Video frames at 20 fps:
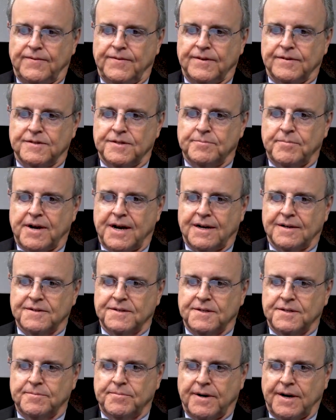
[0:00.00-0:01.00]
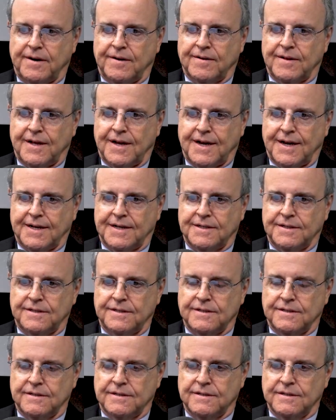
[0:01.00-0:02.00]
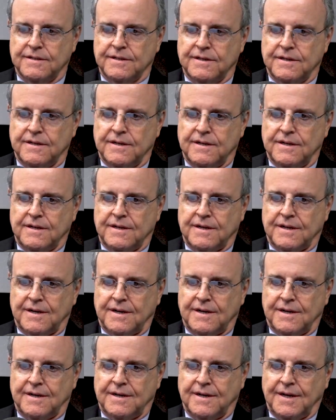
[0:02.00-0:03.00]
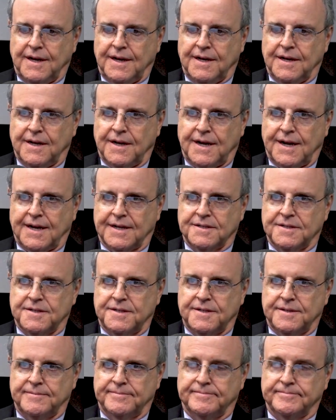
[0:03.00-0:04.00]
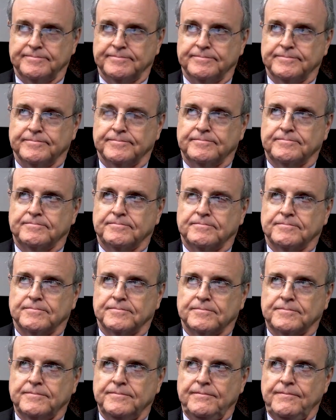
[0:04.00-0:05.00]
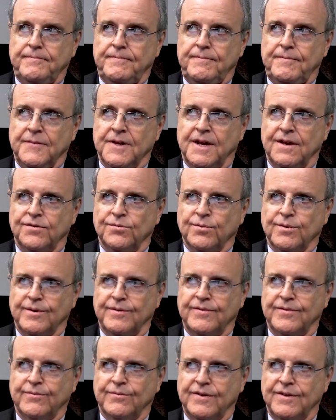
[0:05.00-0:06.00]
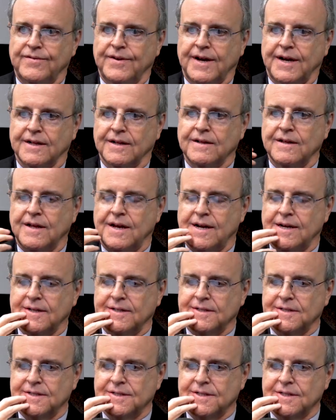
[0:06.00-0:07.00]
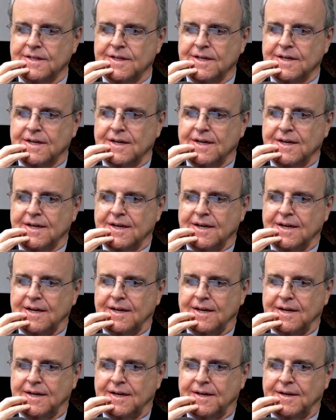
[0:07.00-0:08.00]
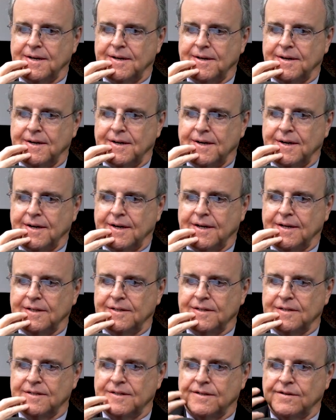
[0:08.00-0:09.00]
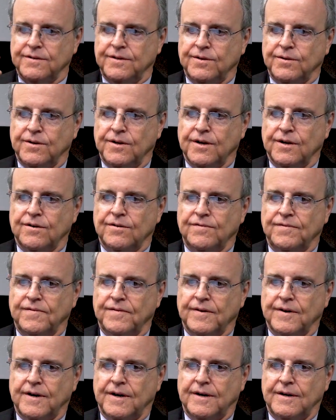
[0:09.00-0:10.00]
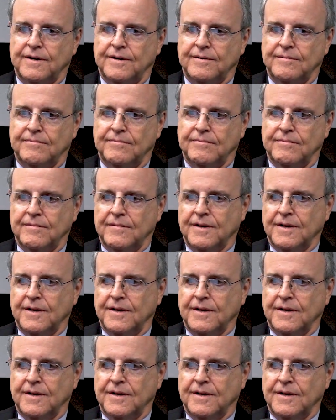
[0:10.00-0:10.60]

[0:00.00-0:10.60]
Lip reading: spouse is paralyzed in an accident, as we've had clients, And so you go from,